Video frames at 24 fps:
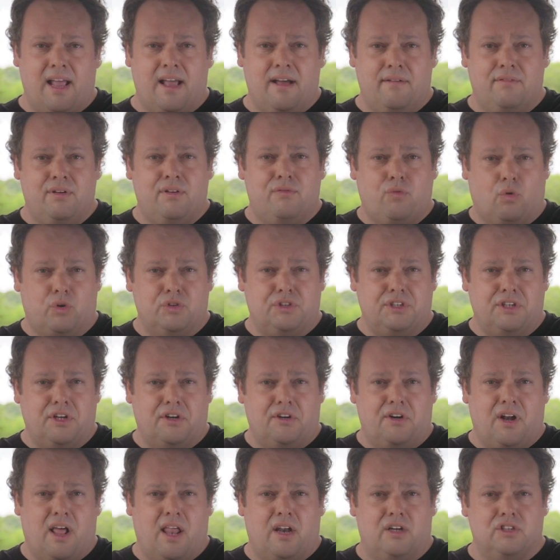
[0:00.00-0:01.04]
have
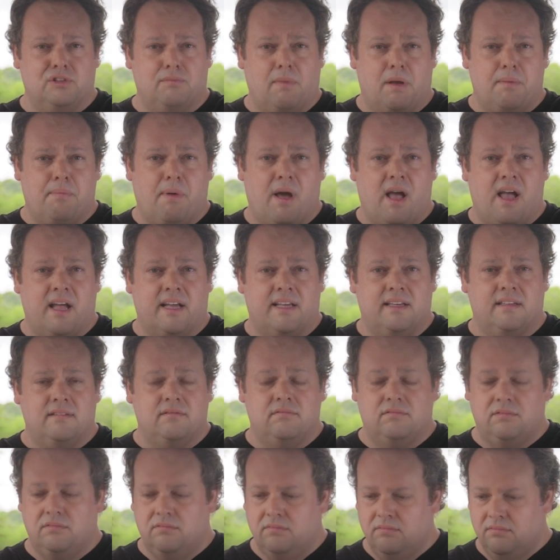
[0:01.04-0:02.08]
$1,400 in my pocket
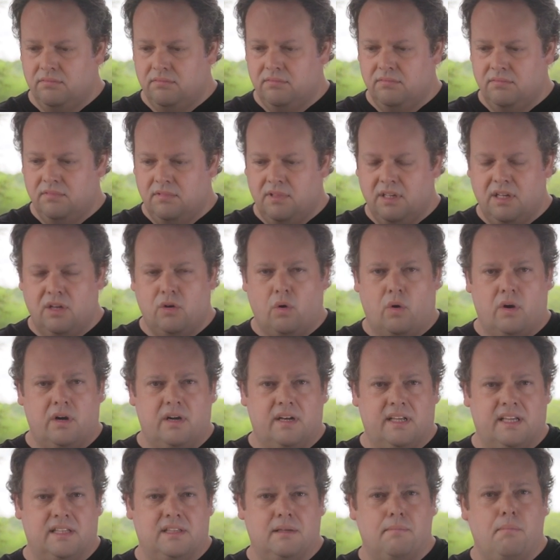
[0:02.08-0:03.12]
in order
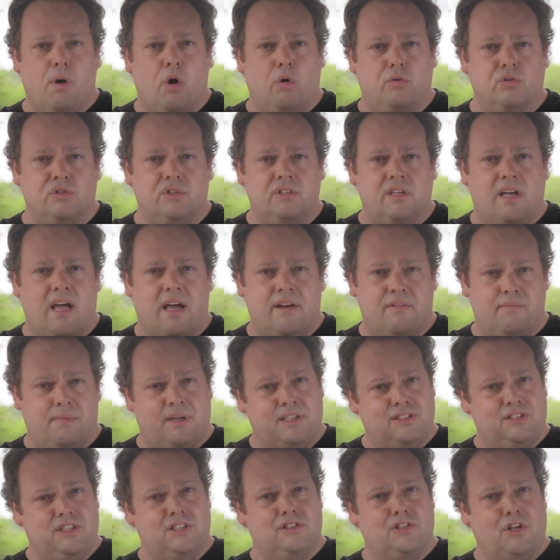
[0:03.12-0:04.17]
to get the most out of
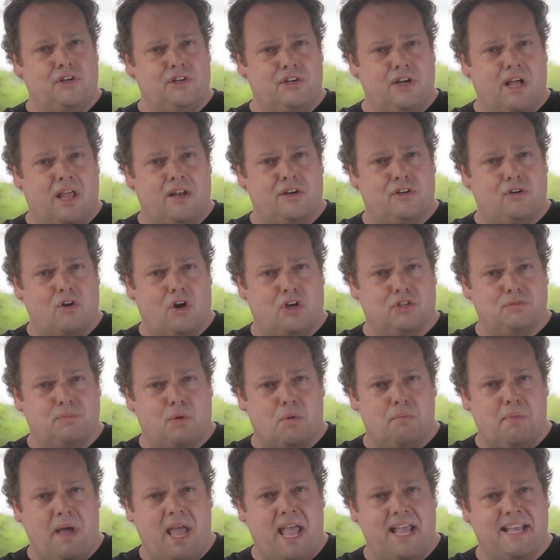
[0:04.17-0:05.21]
my $600
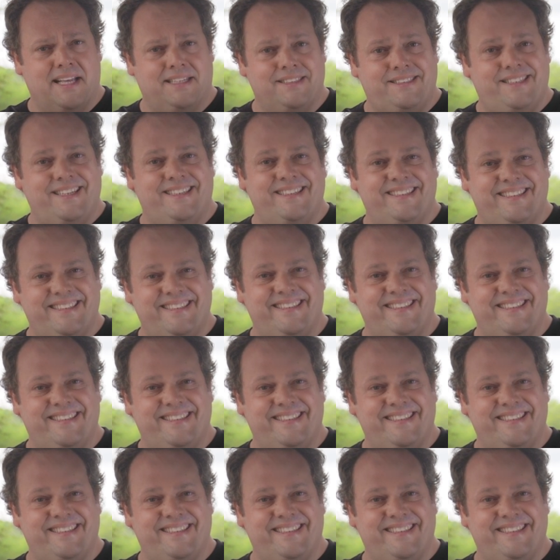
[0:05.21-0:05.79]
crossbow package.